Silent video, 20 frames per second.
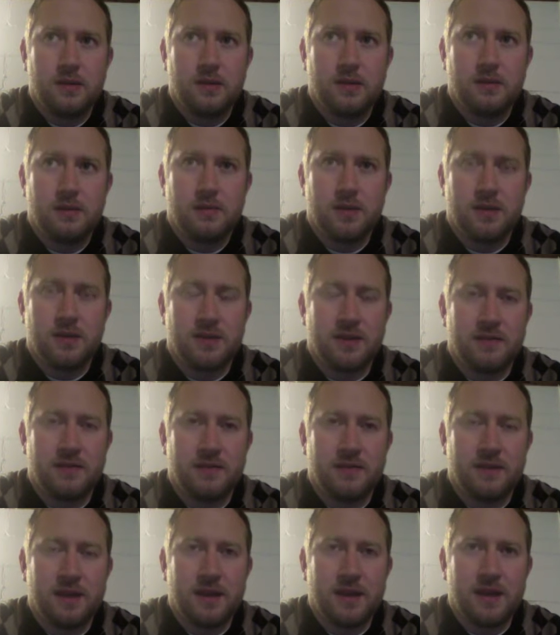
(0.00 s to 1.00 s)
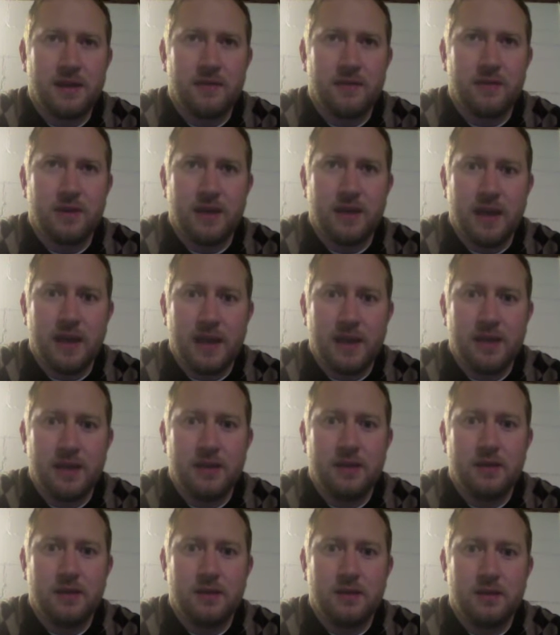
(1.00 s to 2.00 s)
Because I feel like every day
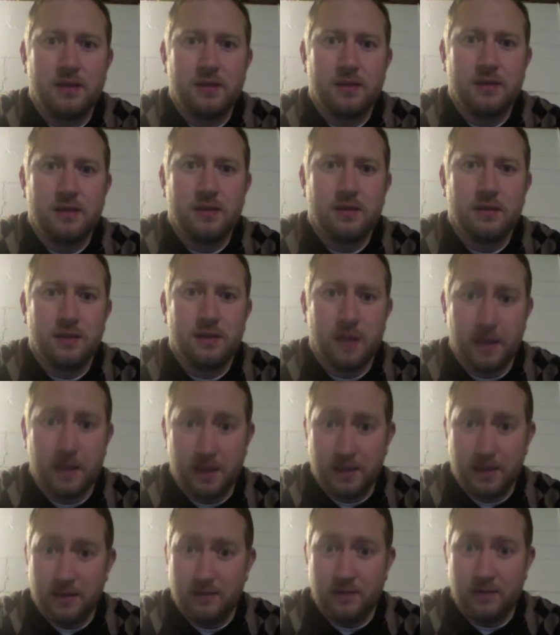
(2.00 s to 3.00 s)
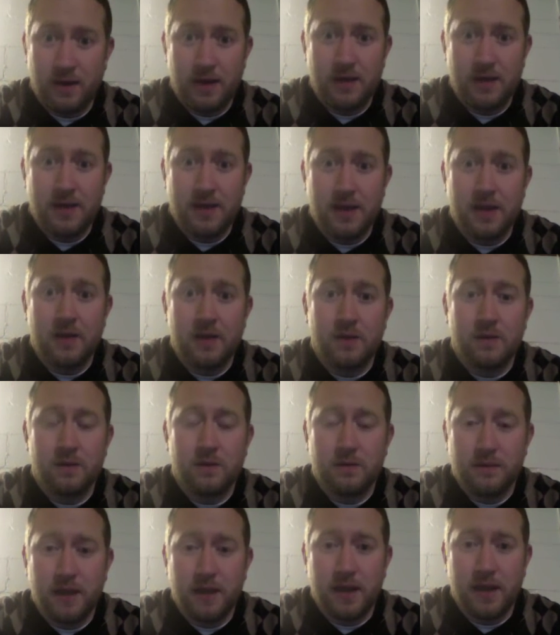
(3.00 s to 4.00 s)
that I live right now,
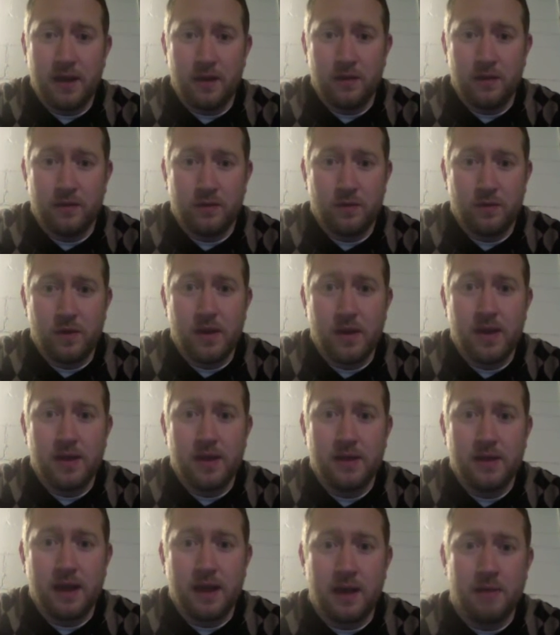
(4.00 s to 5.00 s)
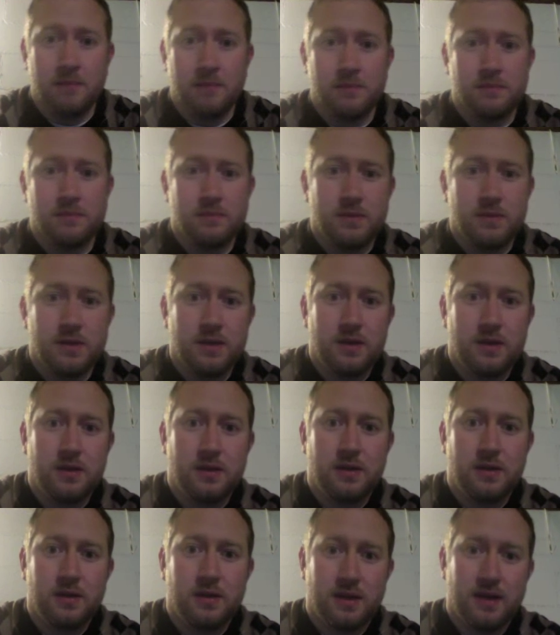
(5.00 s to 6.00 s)
that overweight, I'm
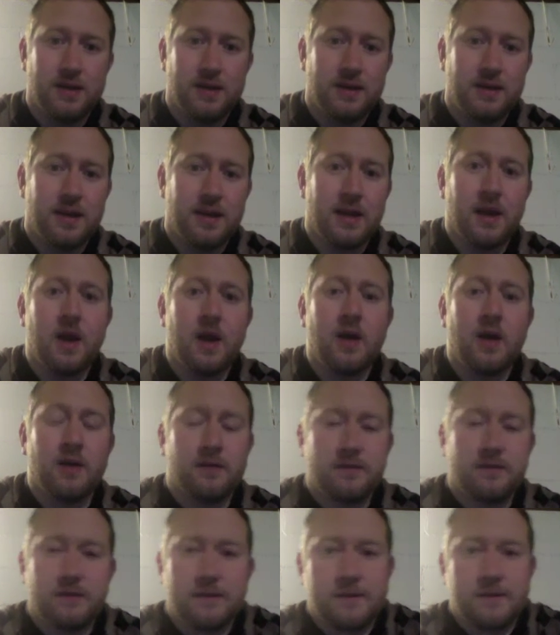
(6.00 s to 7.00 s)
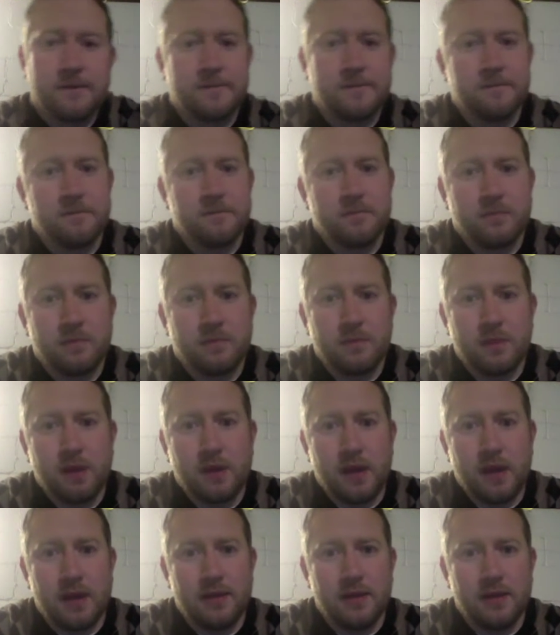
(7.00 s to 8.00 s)
cutting a day off
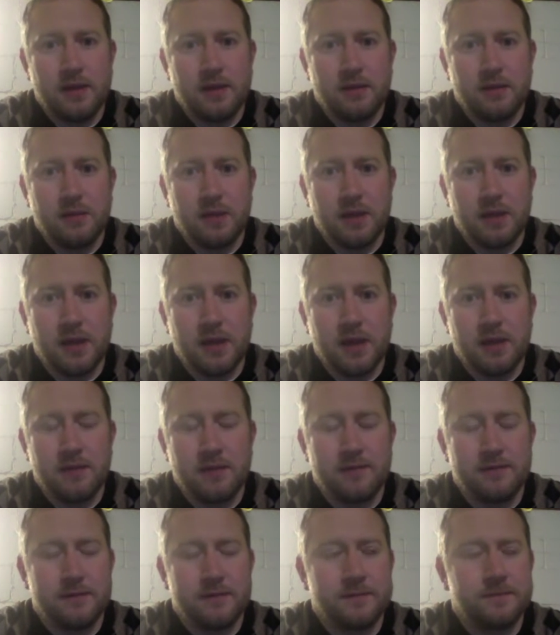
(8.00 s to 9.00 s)
at the end of my life.